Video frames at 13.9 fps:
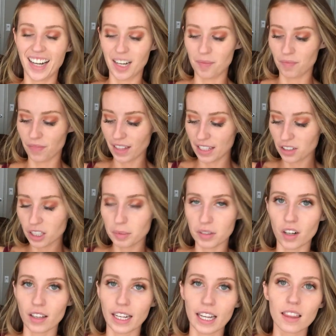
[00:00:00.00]
Um, and don't get me
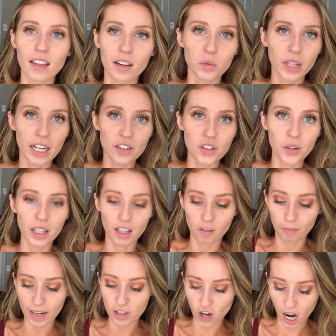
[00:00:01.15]
wrong, like I love what I do. I
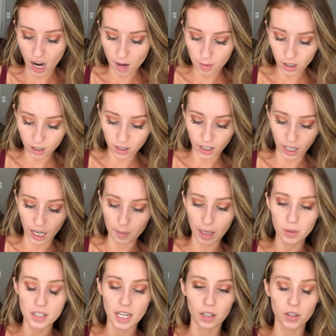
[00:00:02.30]
love my job. Um, I
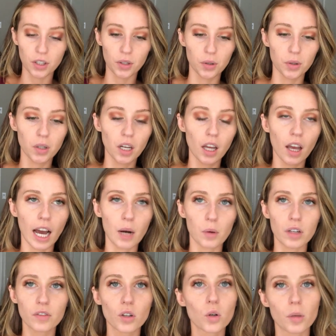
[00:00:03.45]
will tell you, I
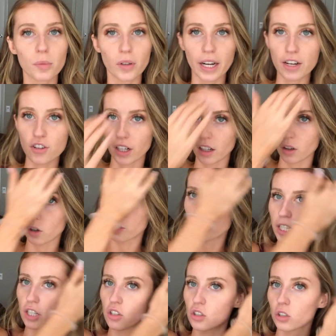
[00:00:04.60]
work for a corporation.
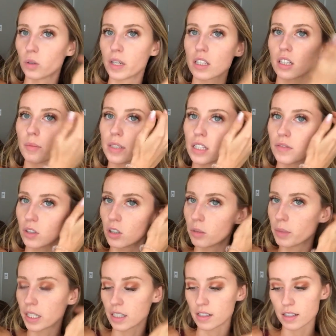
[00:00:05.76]
Corporations are always a little bit difficult
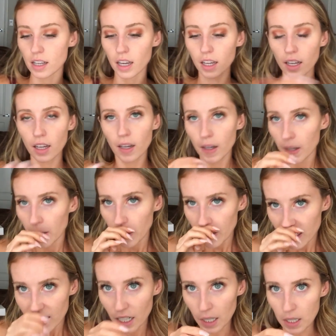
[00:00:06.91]
because
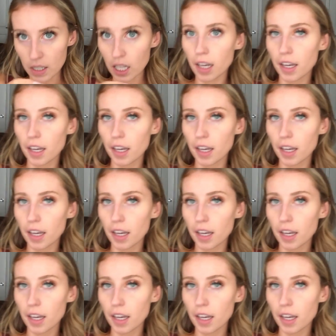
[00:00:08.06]
there's